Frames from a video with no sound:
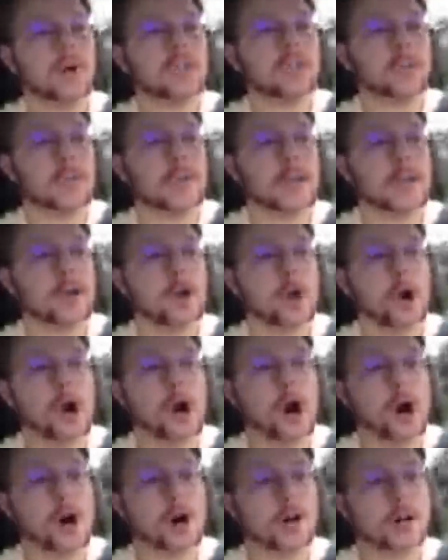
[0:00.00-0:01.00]
be in
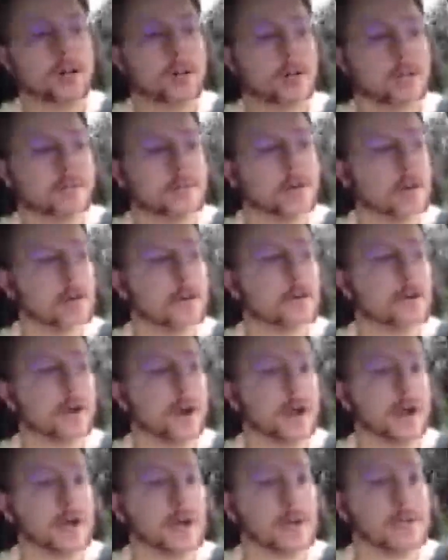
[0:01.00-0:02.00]
awe of our
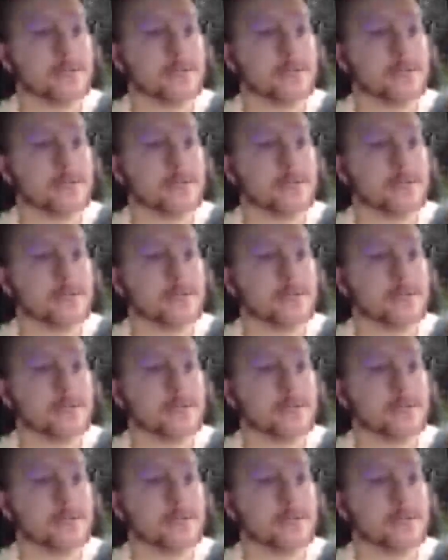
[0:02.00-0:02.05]
Creator,